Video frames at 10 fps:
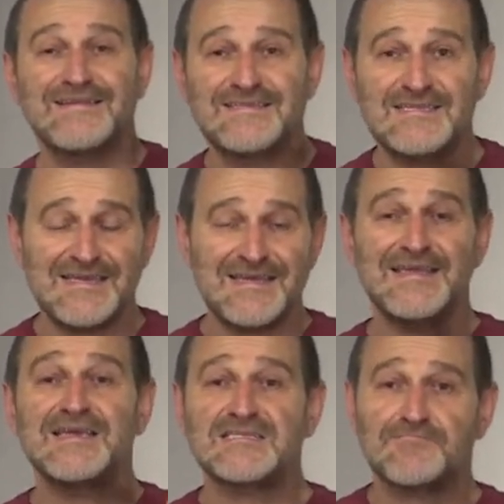d
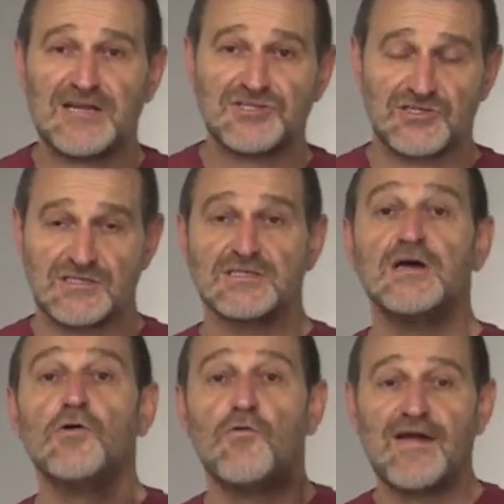expressions
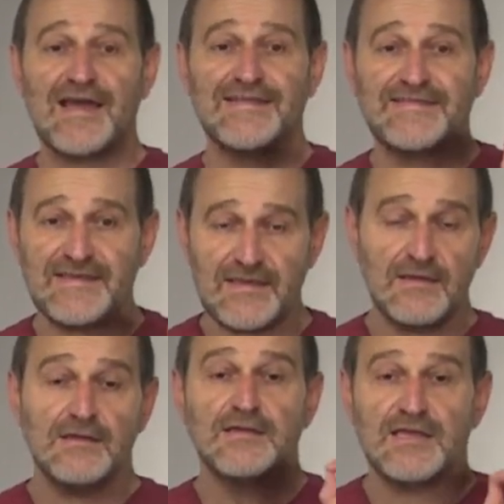where
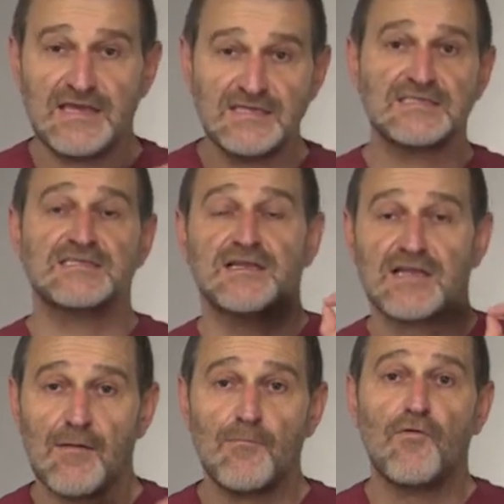d is the
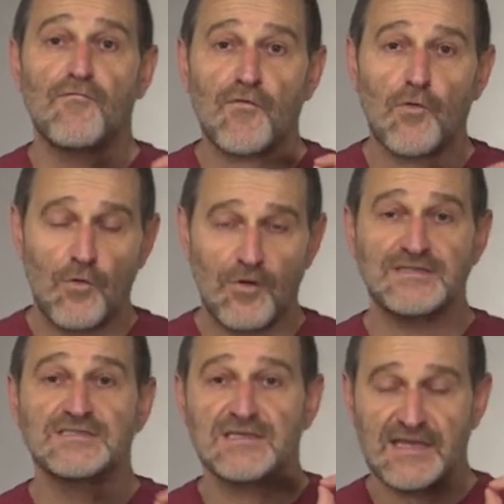number of
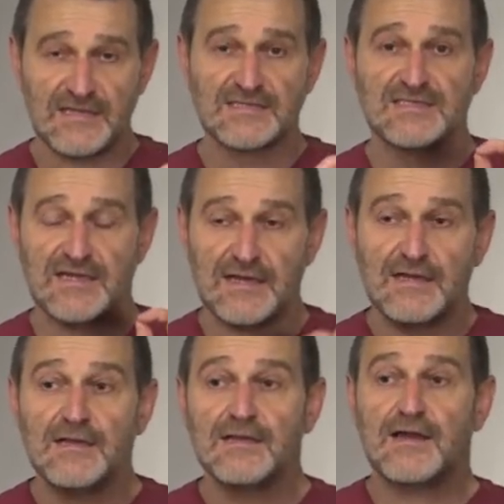coins in the
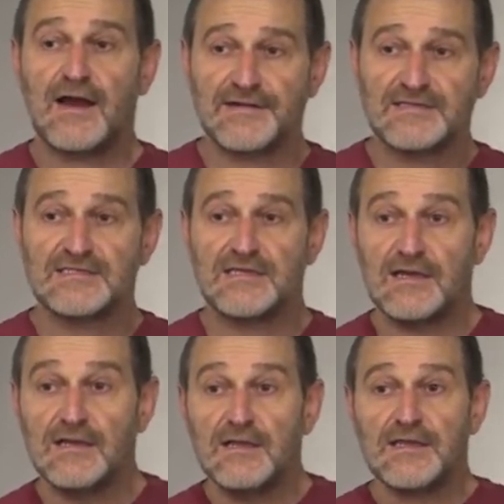currency
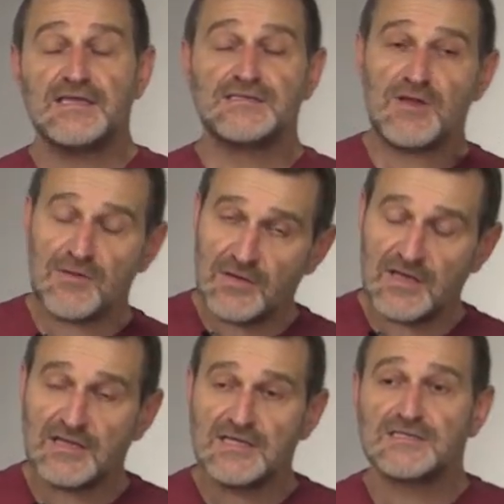is minimum
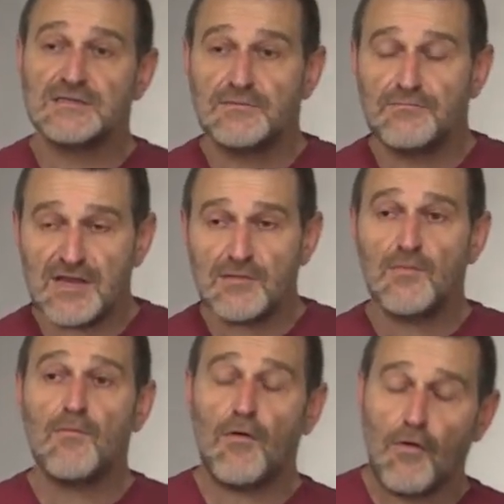it is
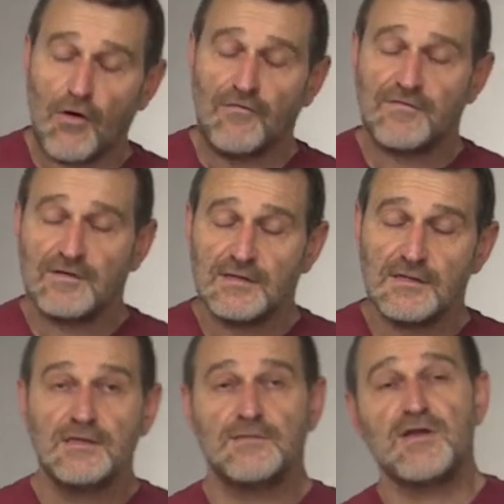minimum of
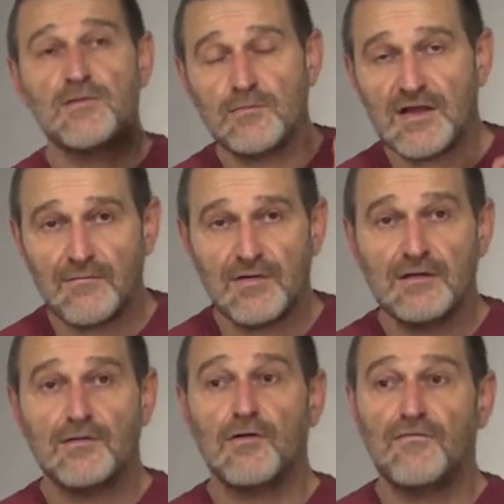minimum number
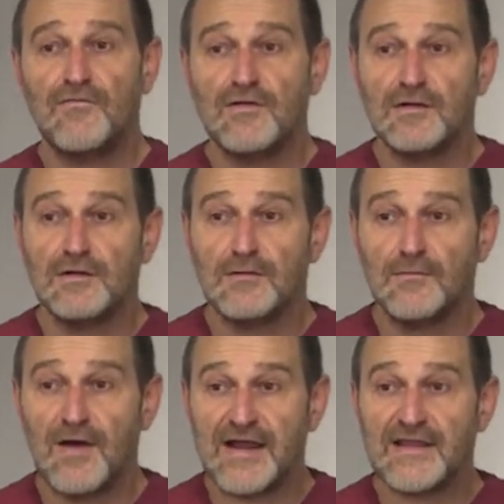of
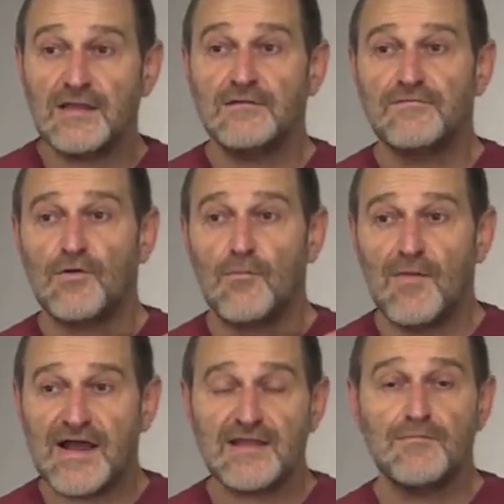money for
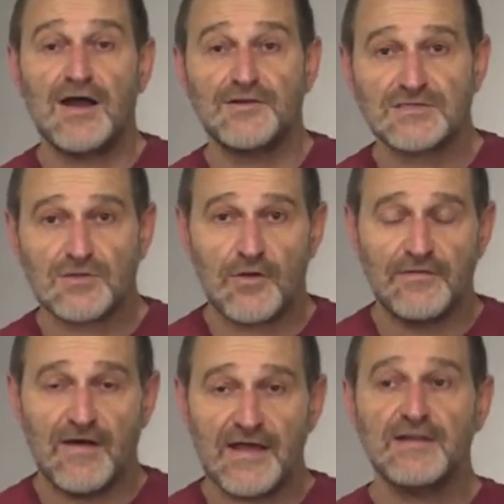money minus coin
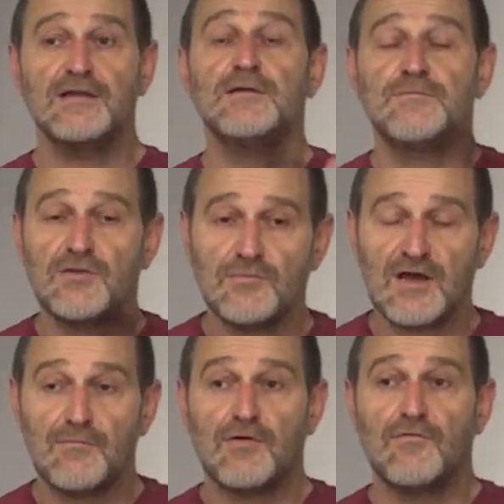1, minimum
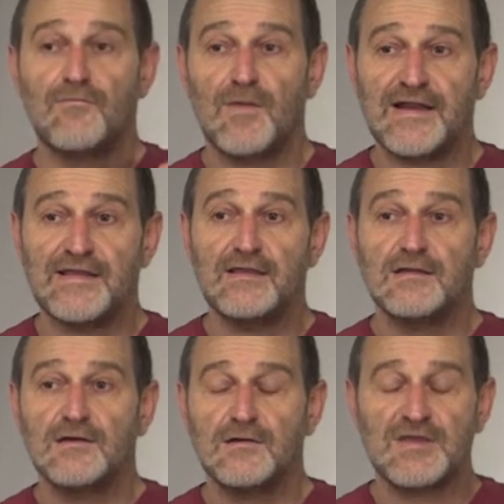number of money,
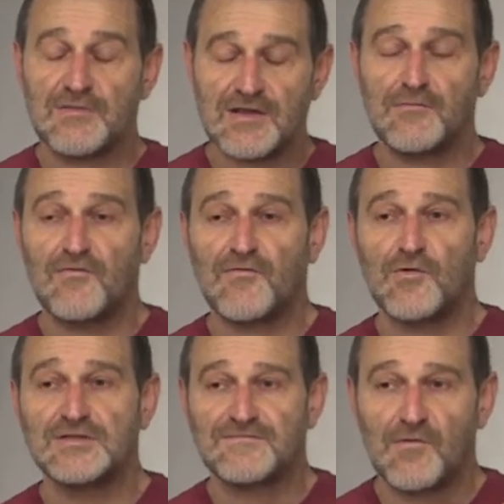a uh, minimum number of
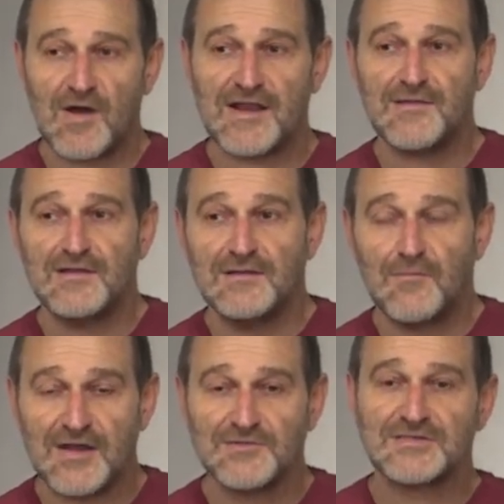coins for money
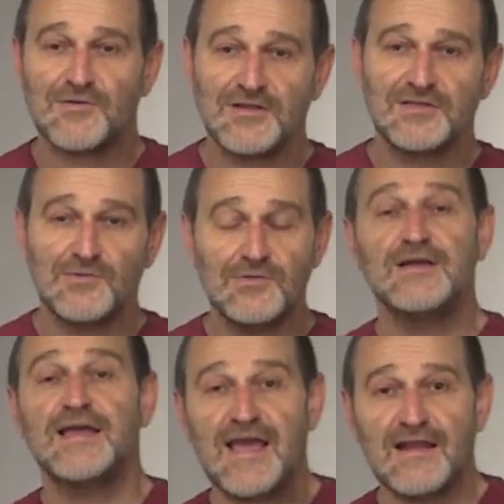minus coin 2,
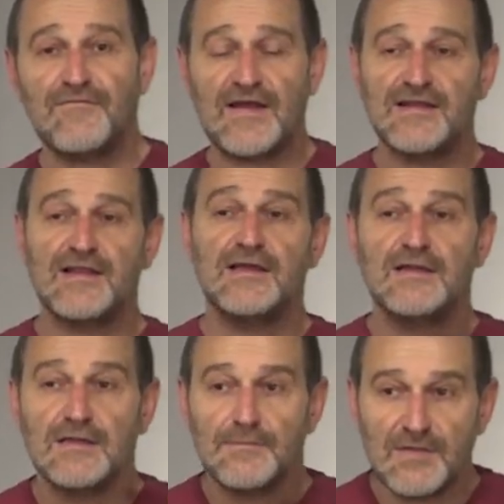and finally
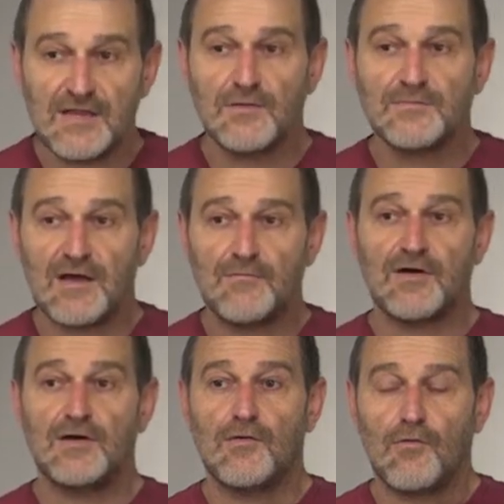minimum
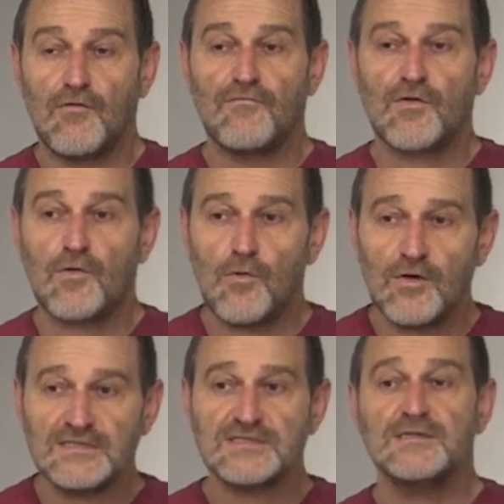number of
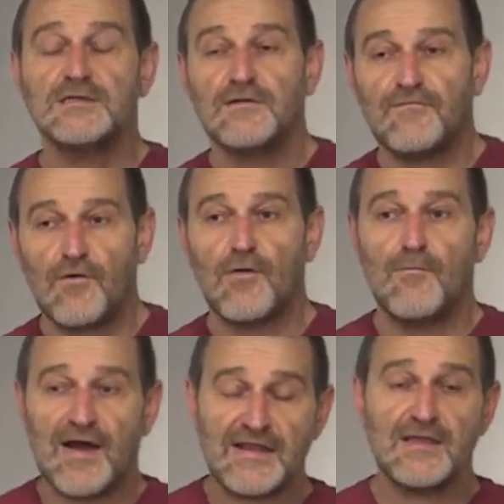coins for
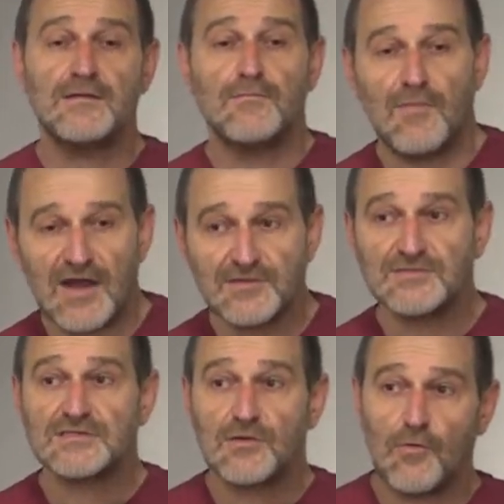money
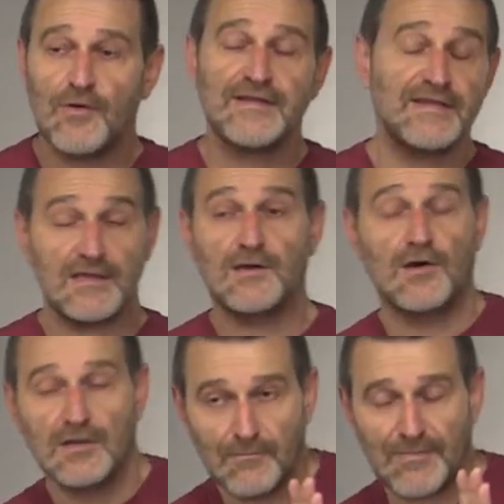minus coin D,
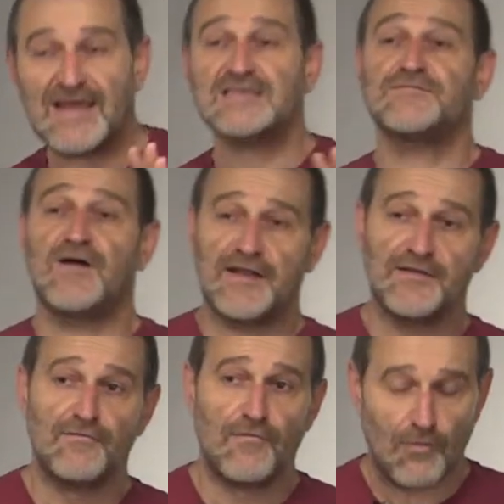plus 1
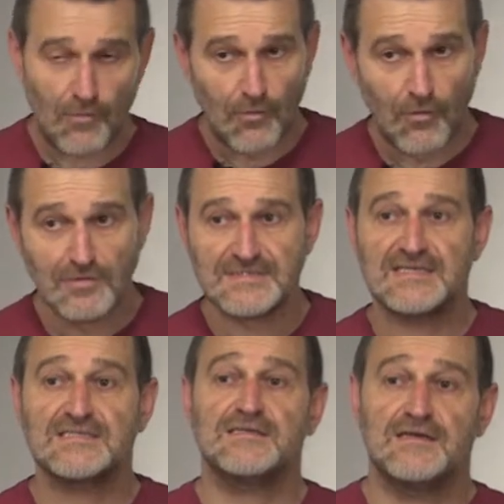for all
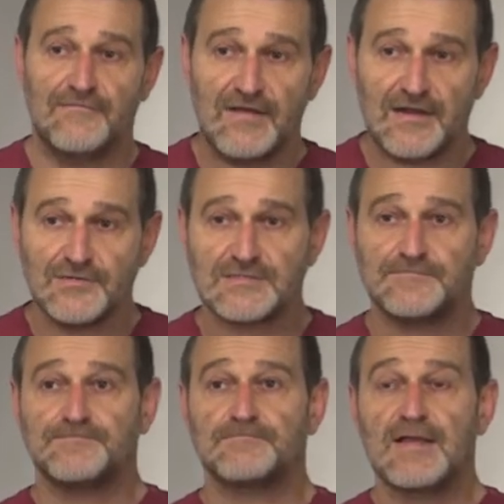these values.
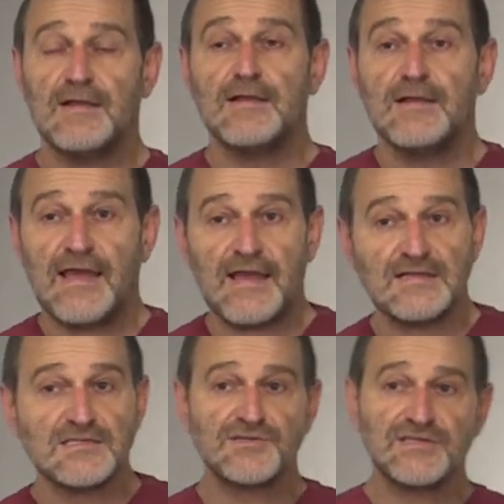
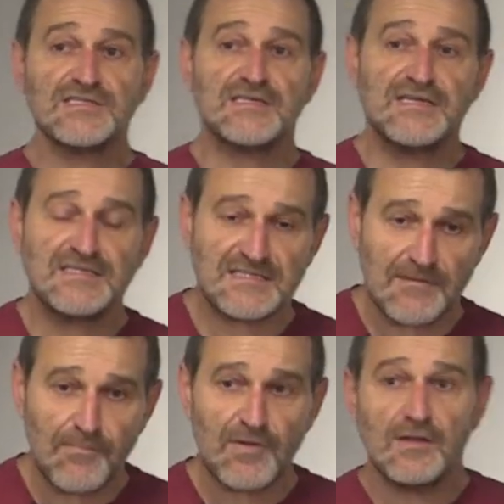And there is a
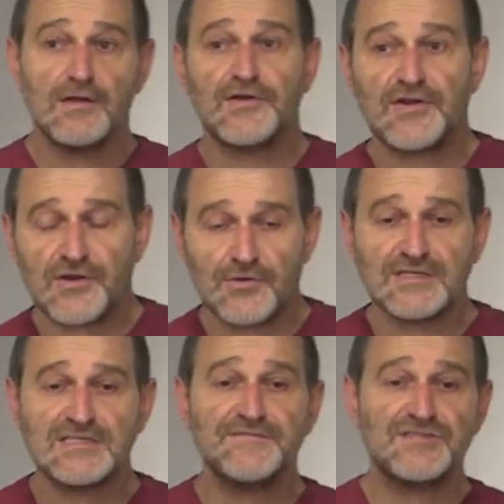simple
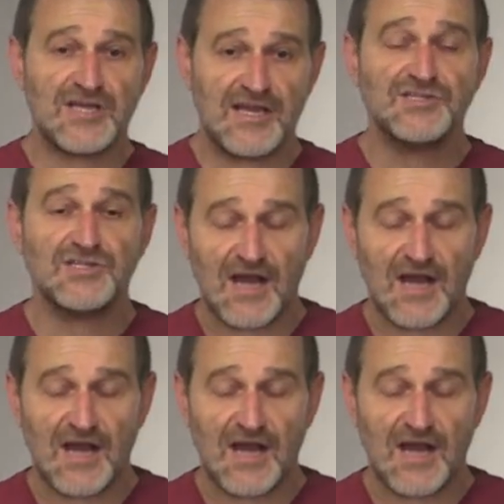recursive change